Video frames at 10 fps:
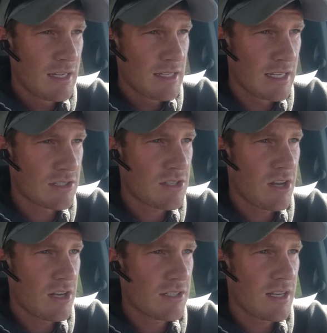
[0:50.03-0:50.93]

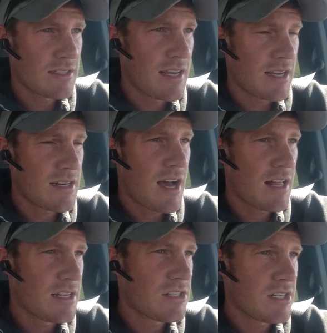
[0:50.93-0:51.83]
installs on
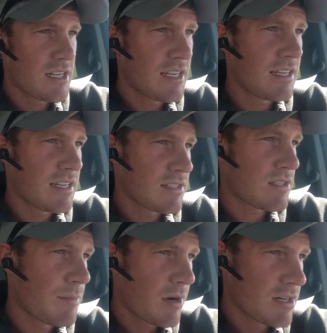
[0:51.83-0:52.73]
technology, getting
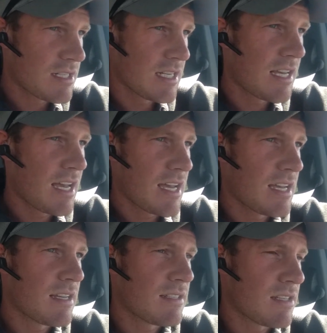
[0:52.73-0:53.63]
some
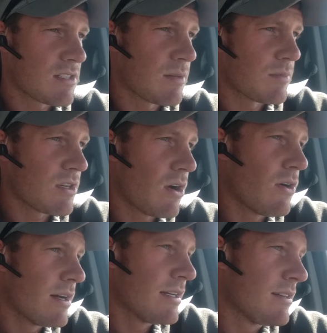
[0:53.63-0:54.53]
RTK systems
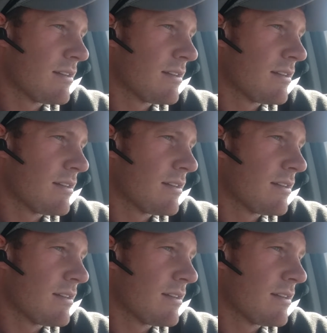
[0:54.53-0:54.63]
going.